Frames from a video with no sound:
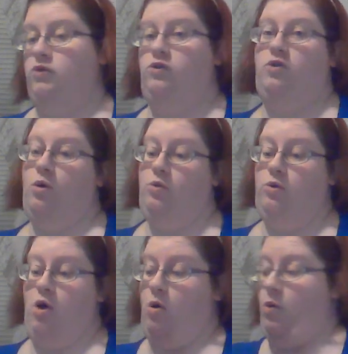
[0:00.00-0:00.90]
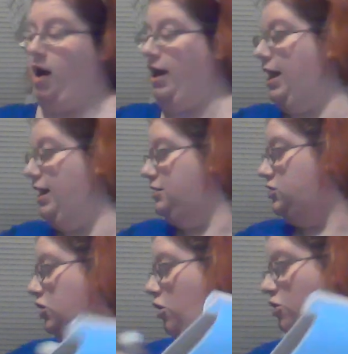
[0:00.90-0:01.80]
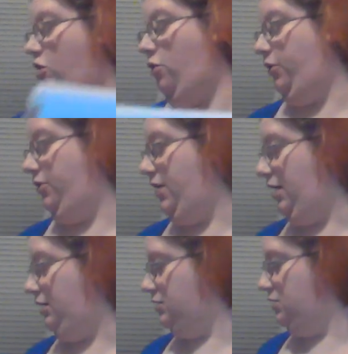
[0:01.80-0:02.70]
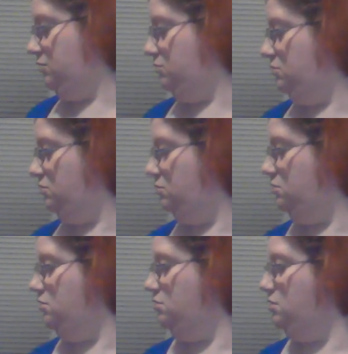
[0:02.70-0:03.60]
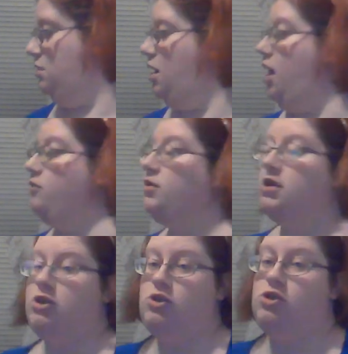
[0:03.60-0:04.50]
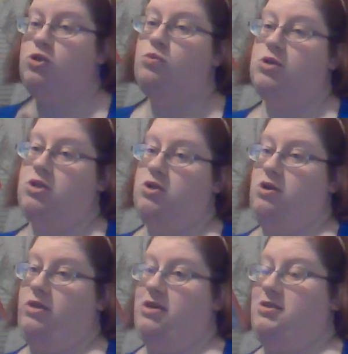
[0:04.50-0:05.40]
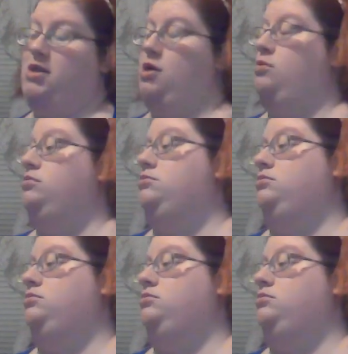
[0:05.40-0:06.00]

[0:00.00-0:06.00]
So no, I can't start all the things. I really do want to start this though.